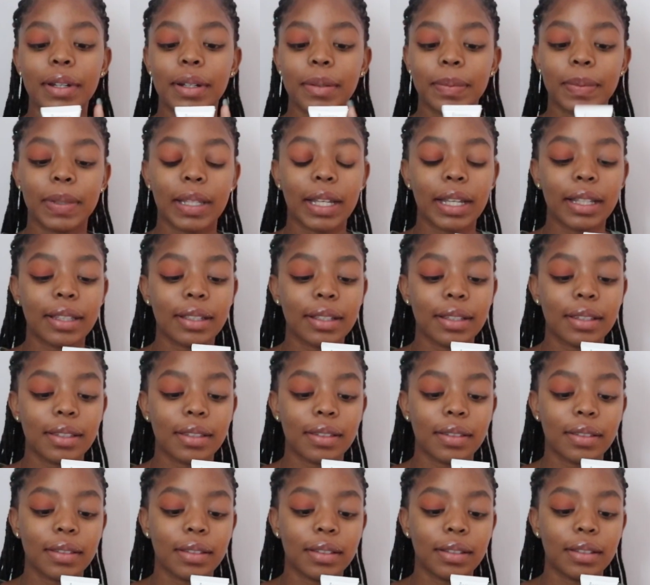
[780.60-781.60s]
gonna apply
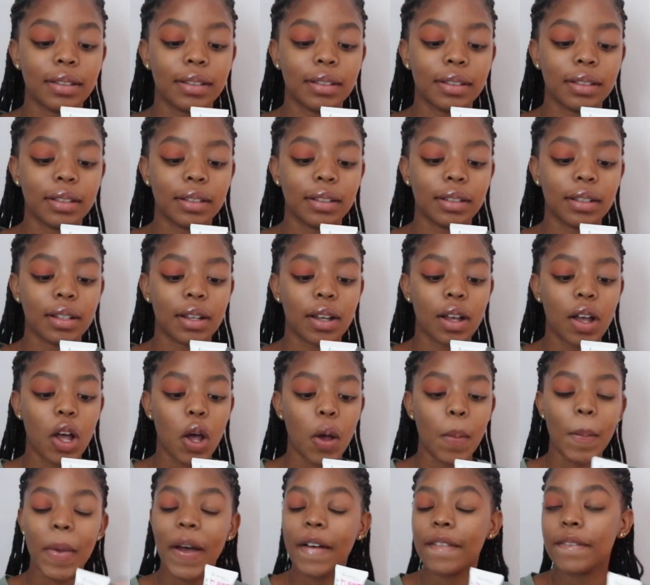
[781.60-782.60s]
this
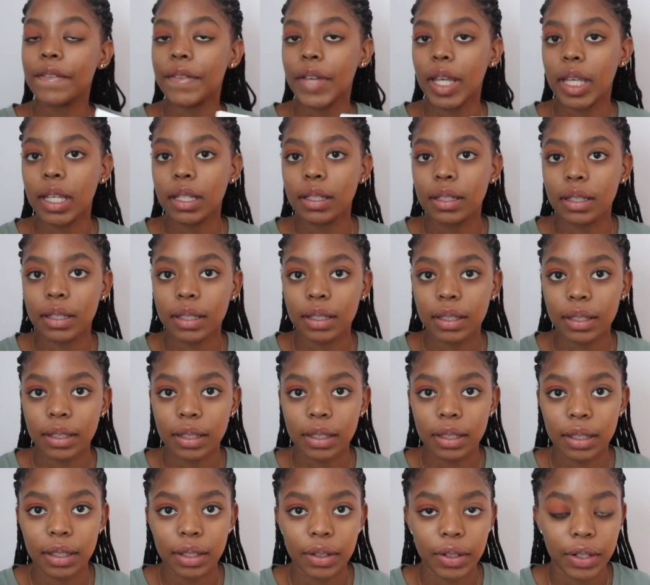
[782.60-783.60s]
on my face,
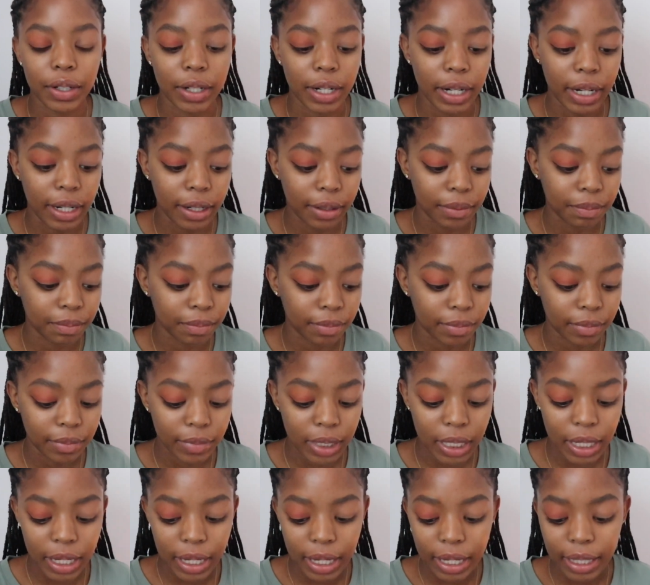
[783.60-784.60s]
right?
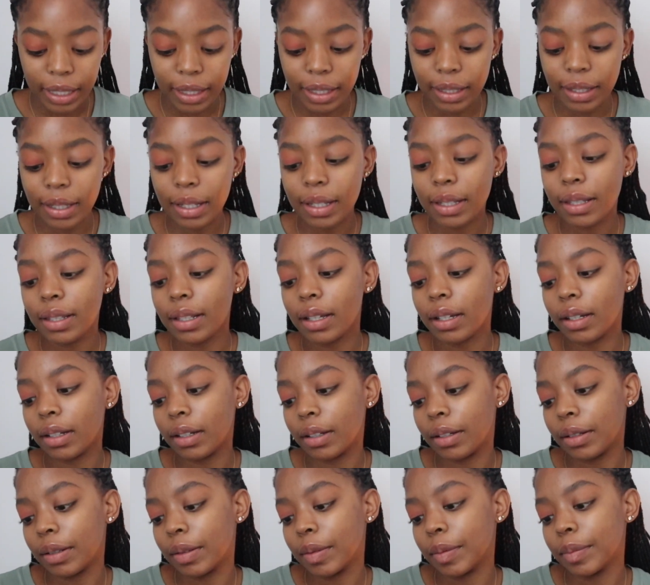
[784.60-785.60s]
This is
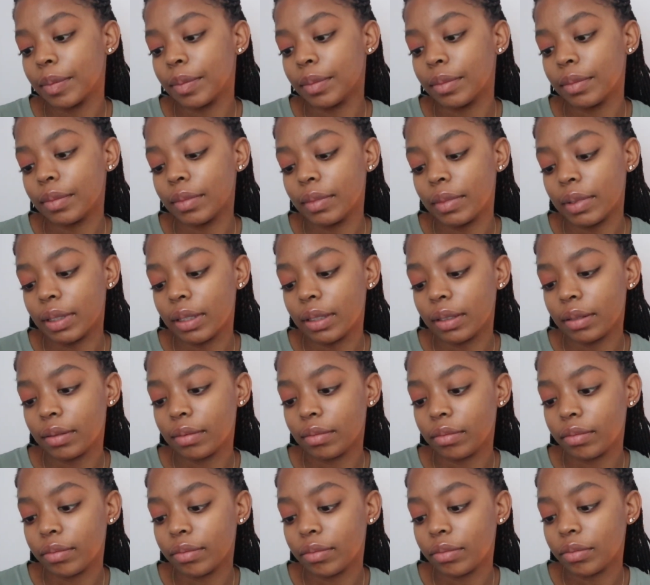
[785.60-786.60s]
what
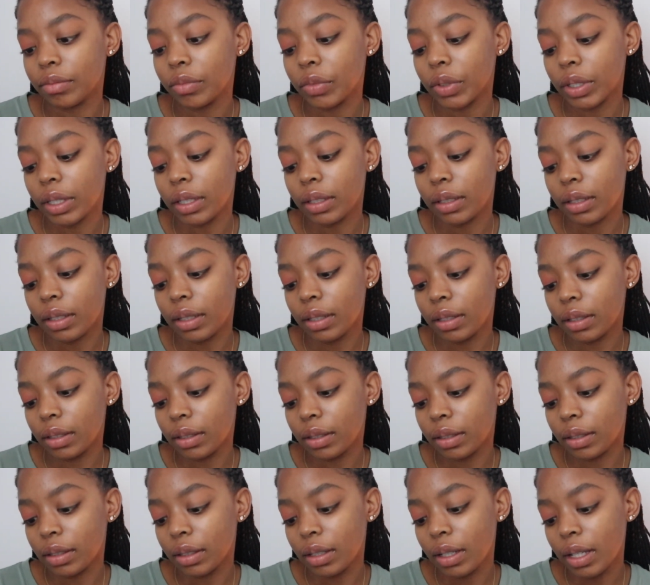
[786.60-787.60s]
is
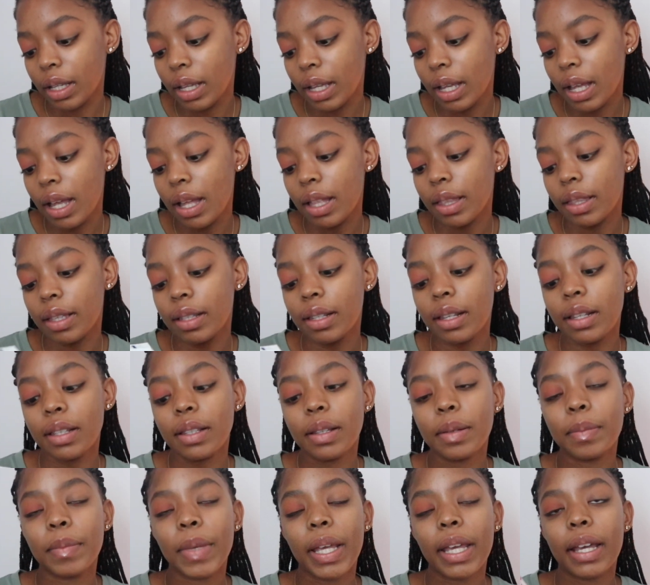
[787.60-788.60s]
this? This is
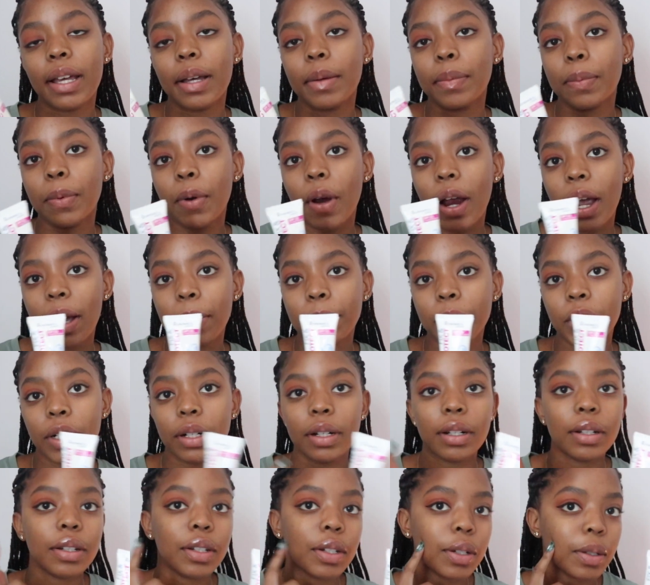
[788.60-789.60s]
a makeup
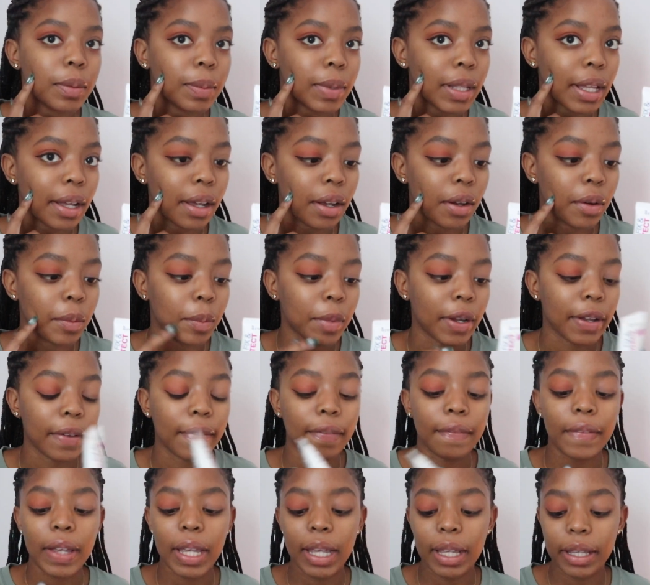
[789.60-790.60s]
primer to apply on my
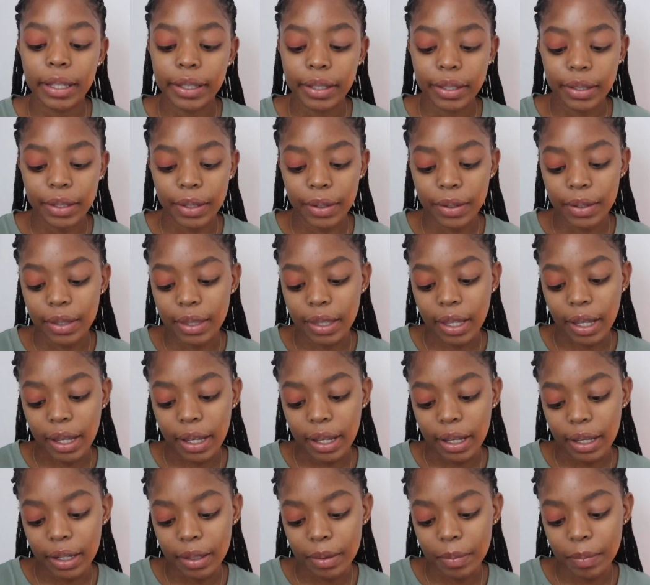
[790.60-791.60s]
face so
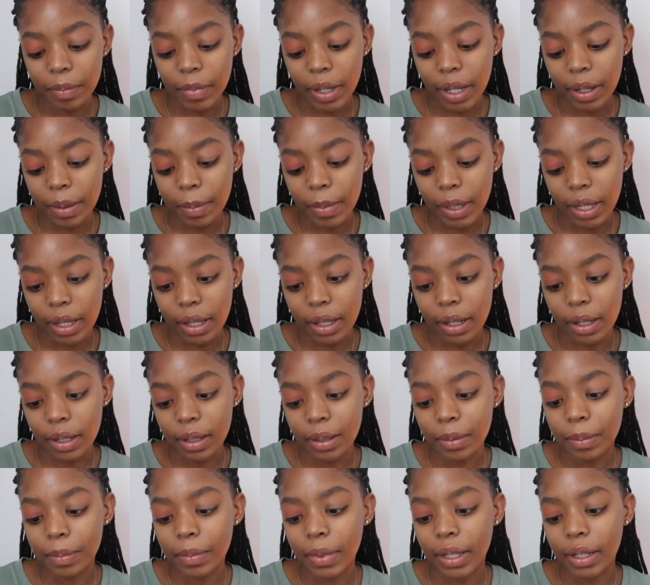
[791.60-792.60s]
that my
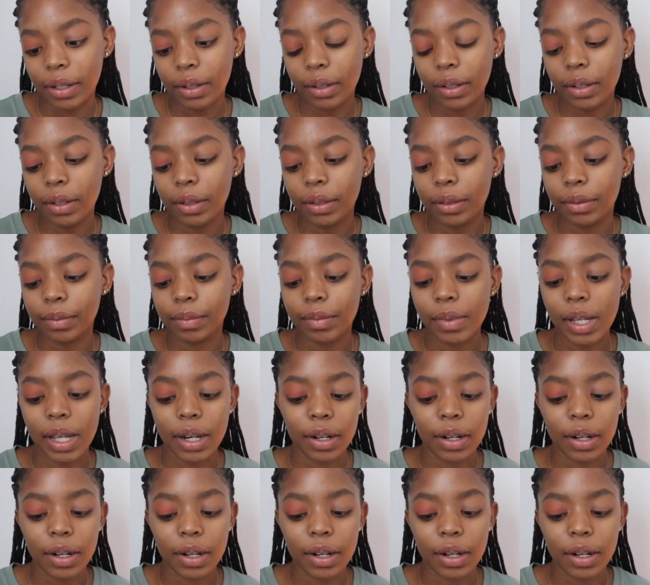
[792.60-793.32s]
makeup, I don't know